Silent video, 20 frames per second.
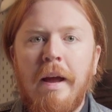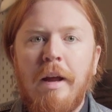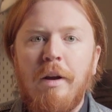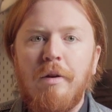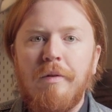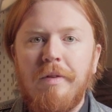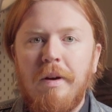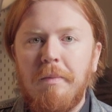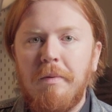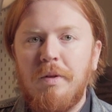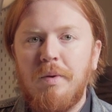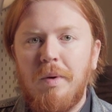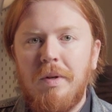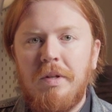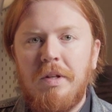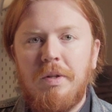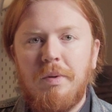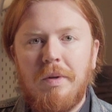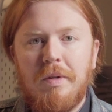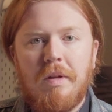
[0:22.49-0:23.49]
In November
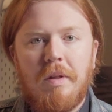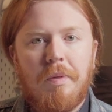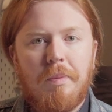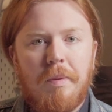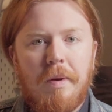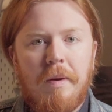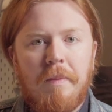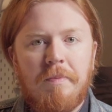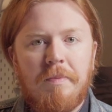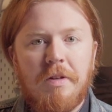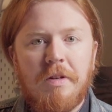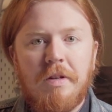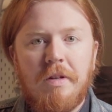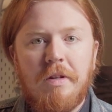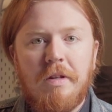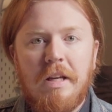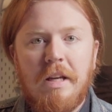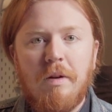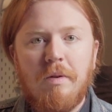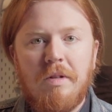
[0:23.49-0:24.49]
2023, the
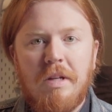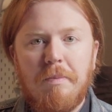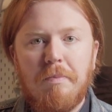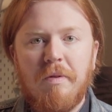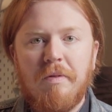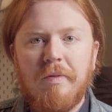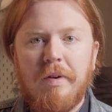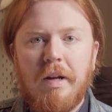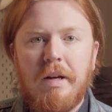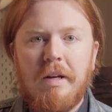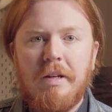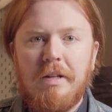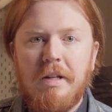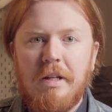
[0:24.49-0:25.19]
DoD provided